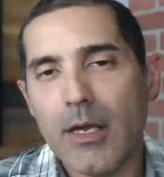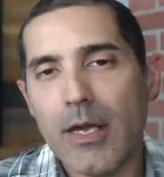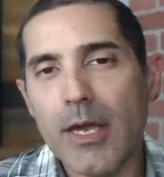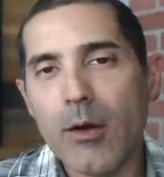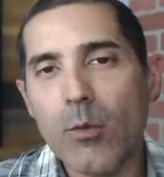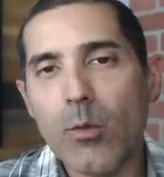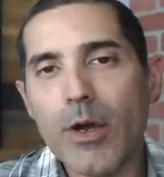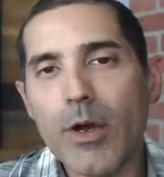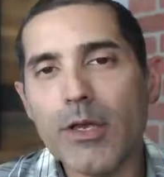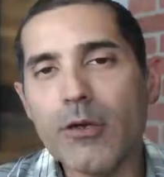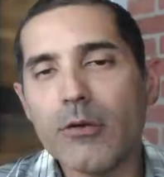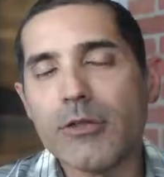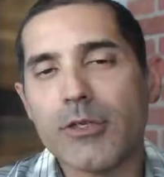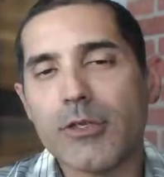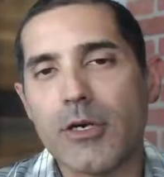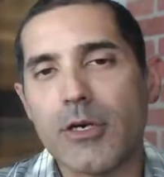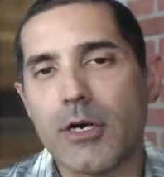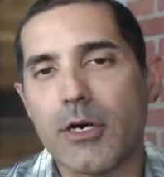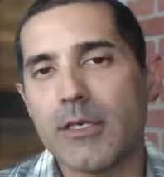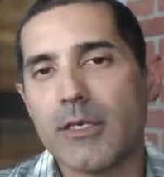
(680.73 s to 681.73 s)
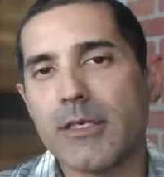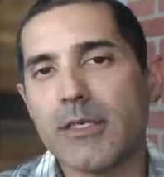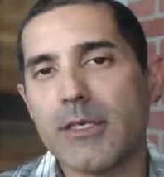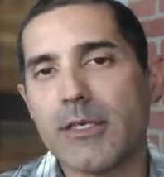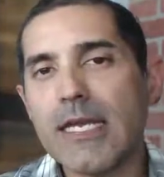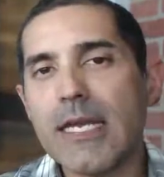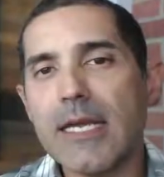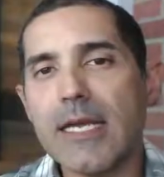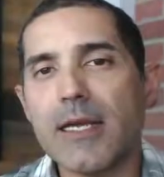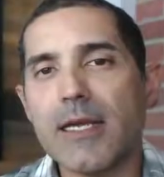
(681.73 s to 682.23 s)
And what you'll start to
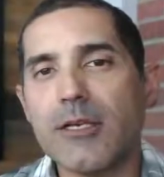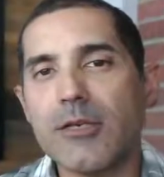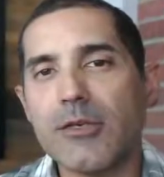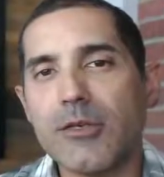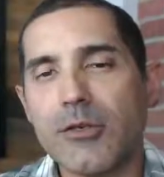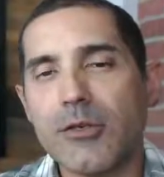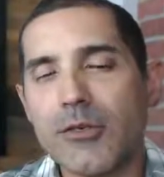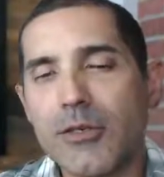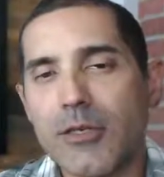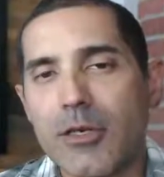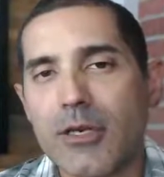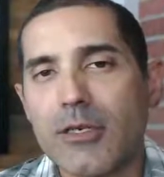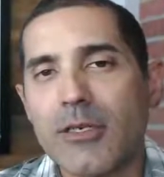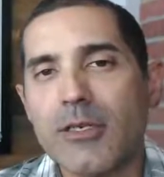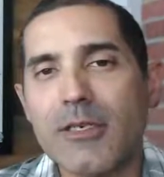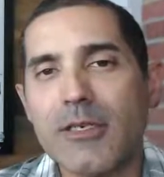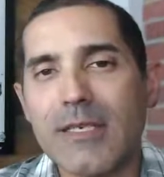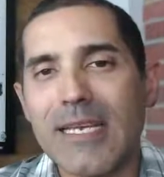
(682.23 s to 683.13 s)
see is you'll start to